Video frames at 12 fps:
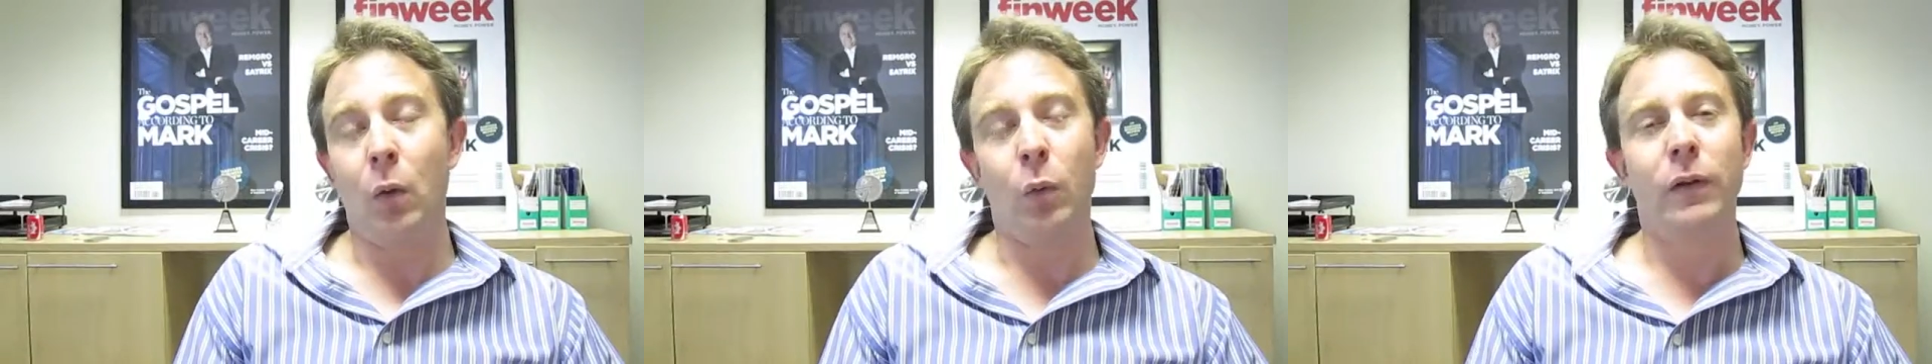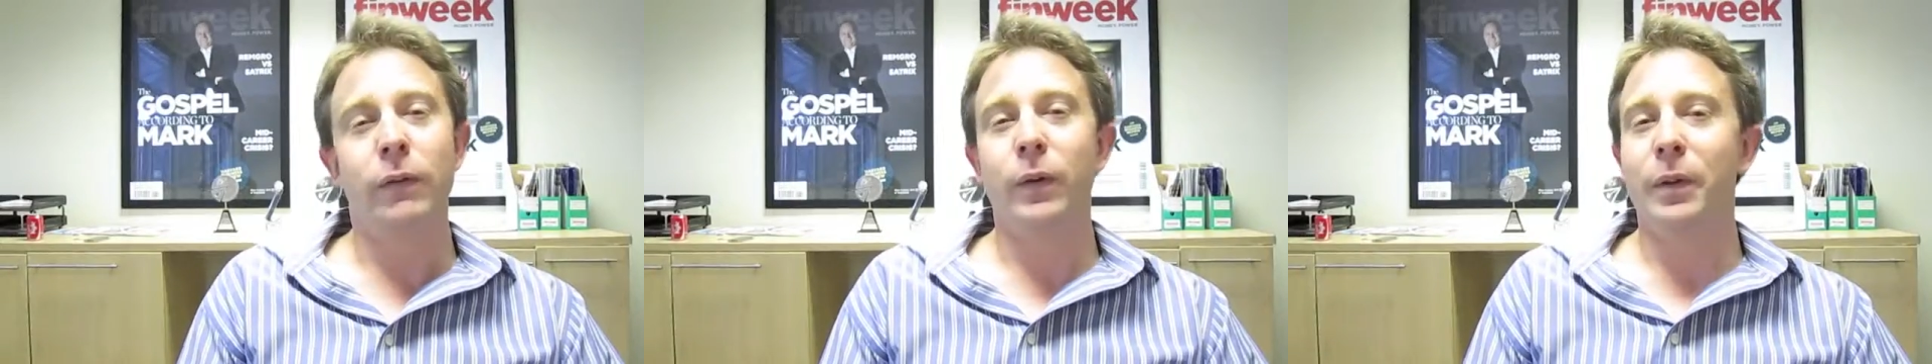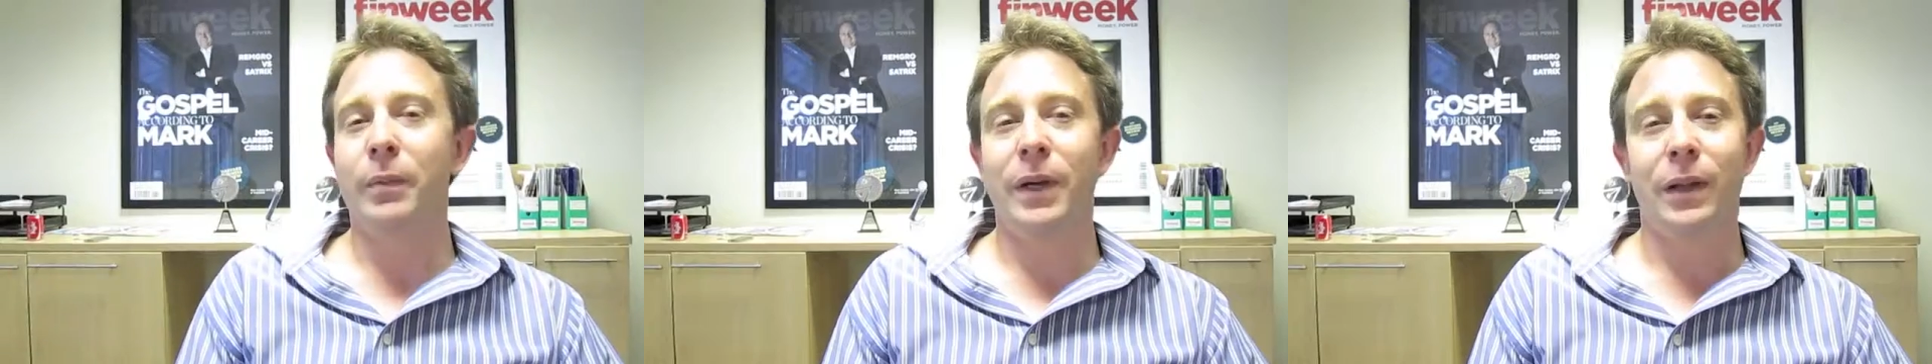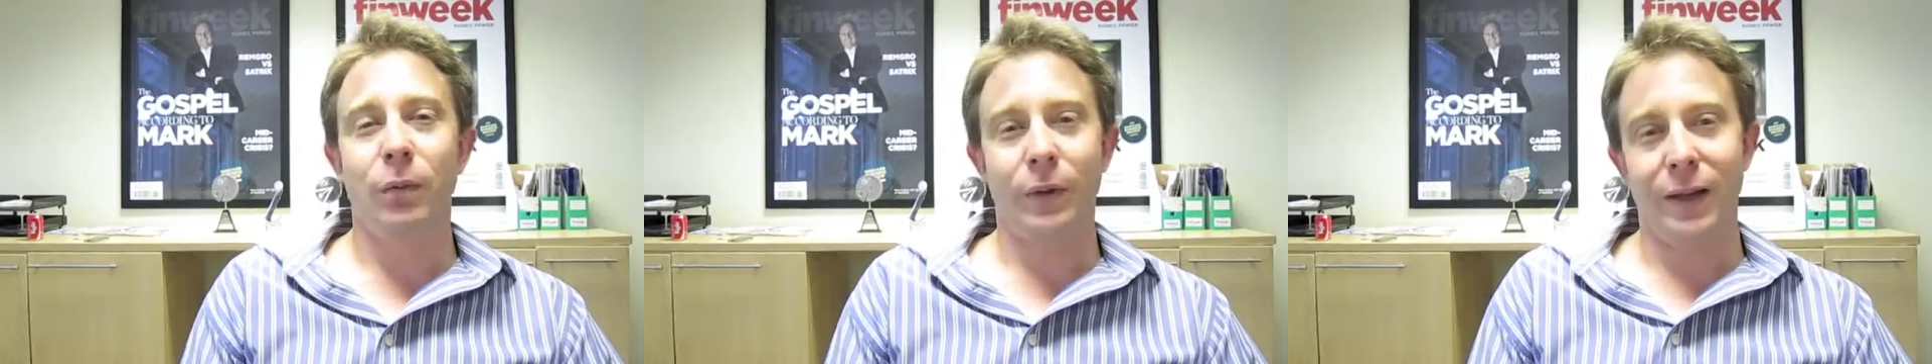Winner for the
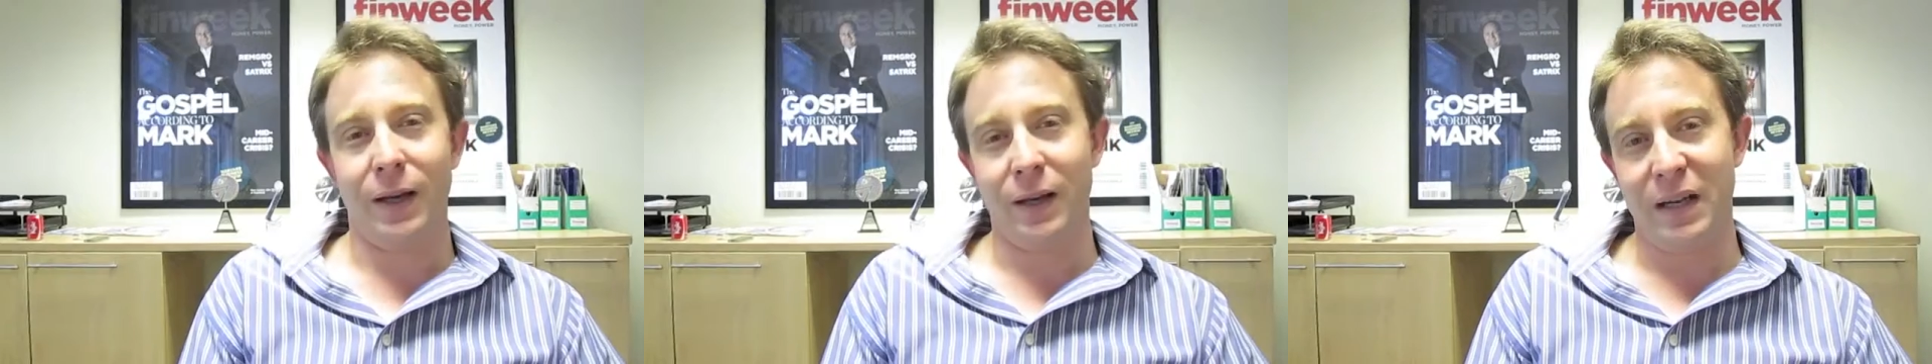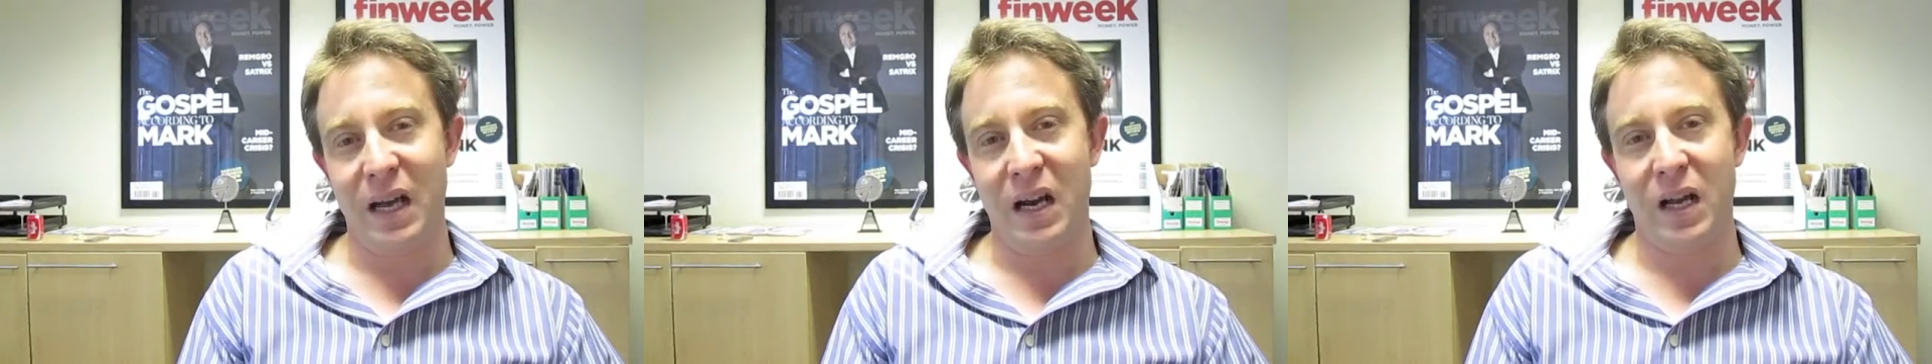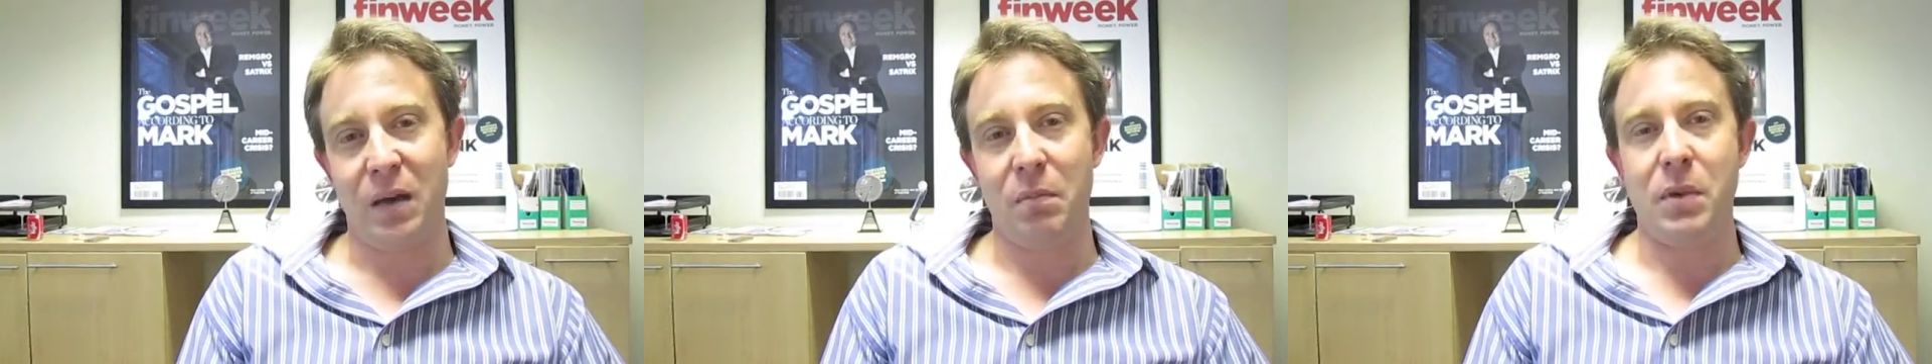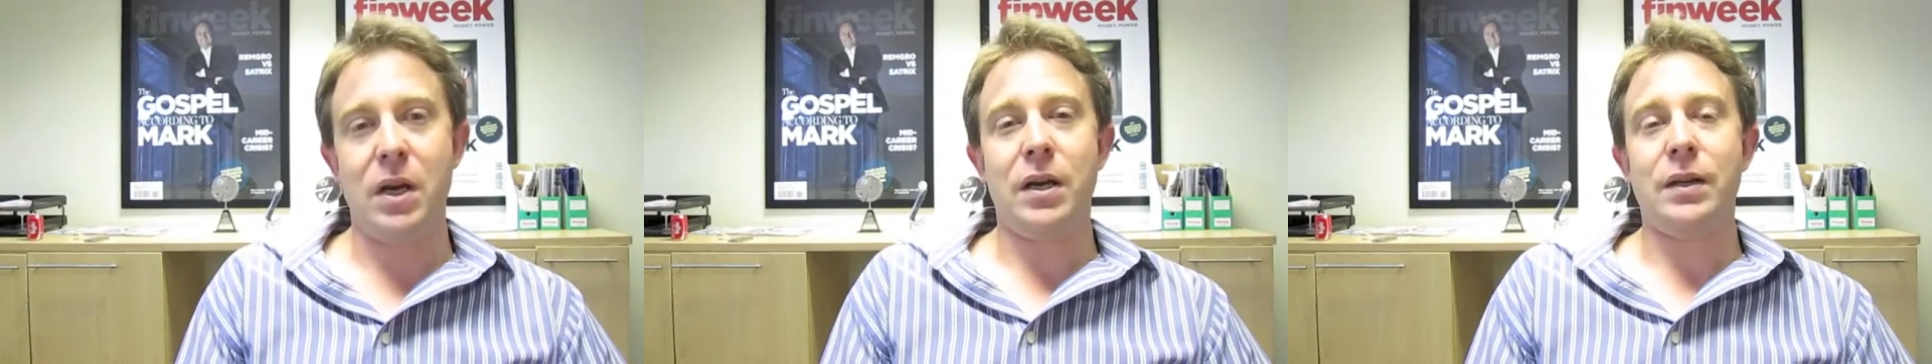month, without a doubt, our
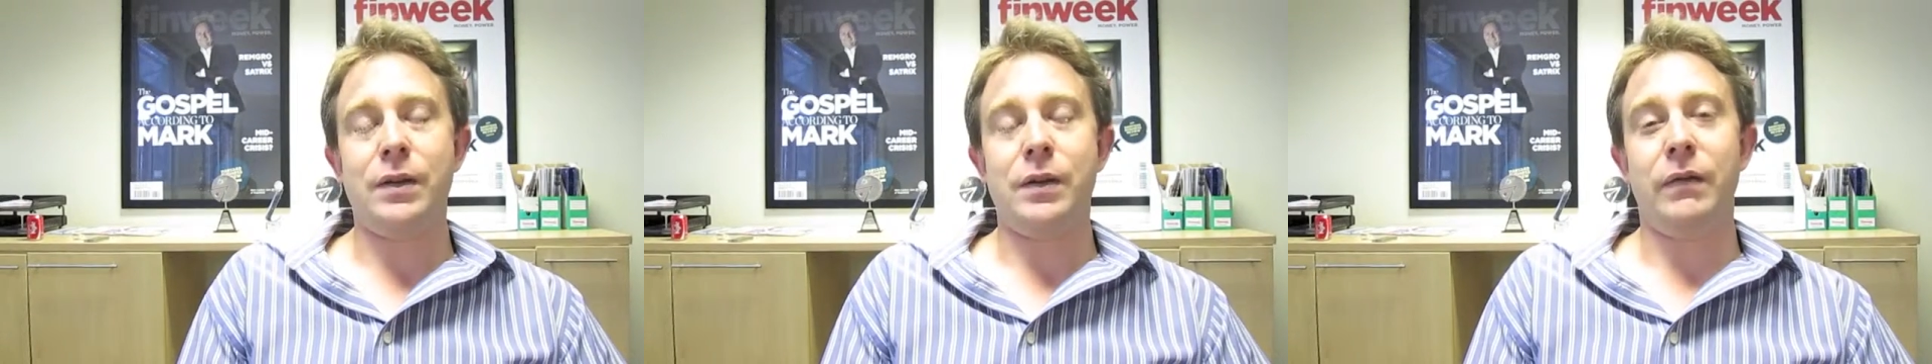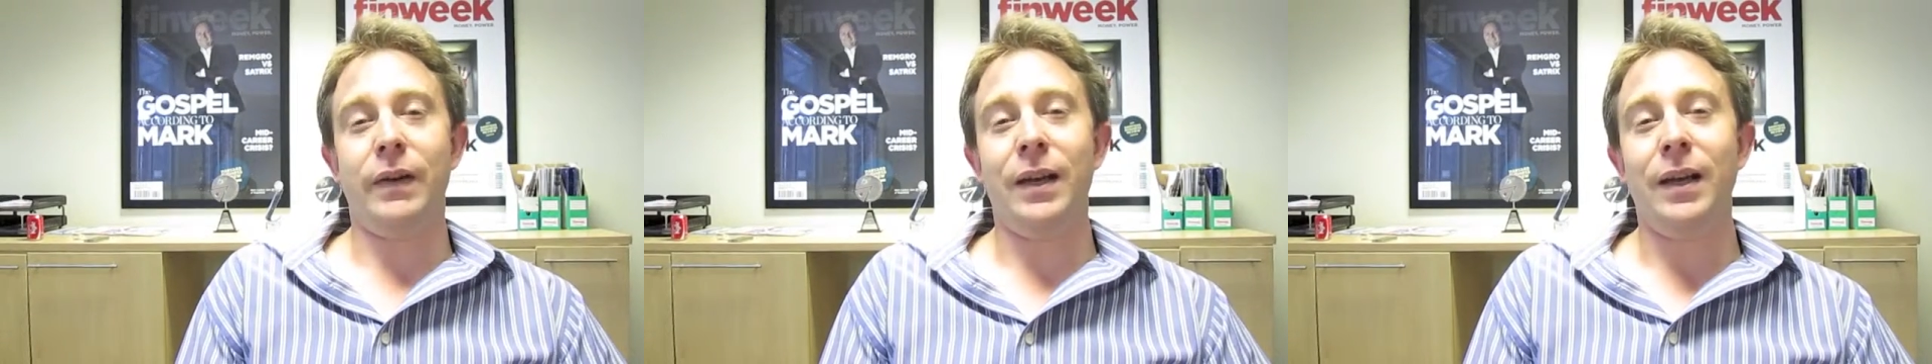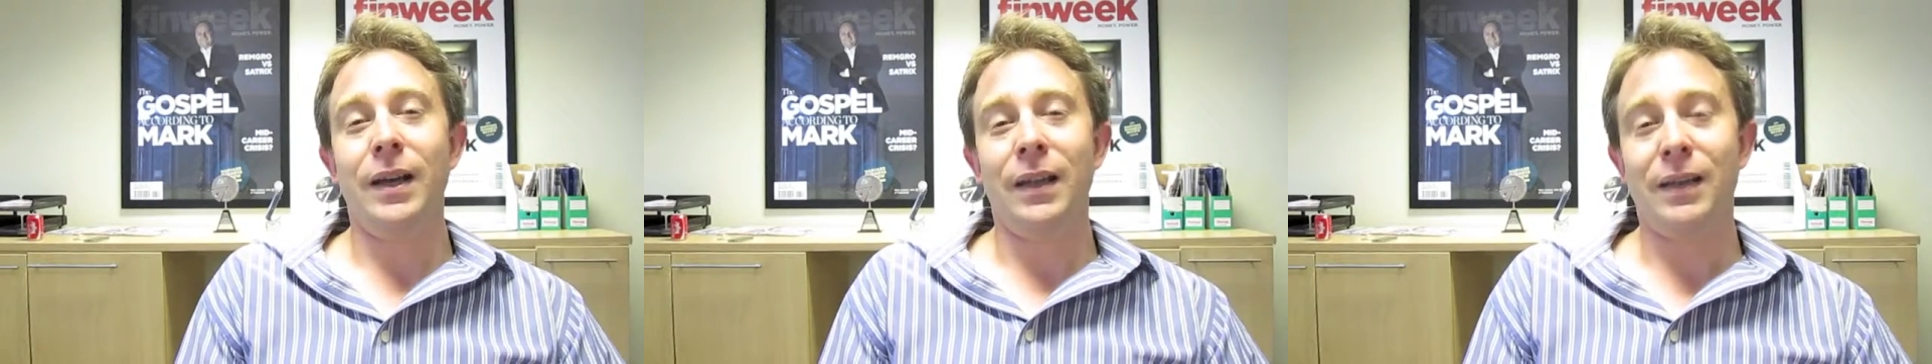MBA survey.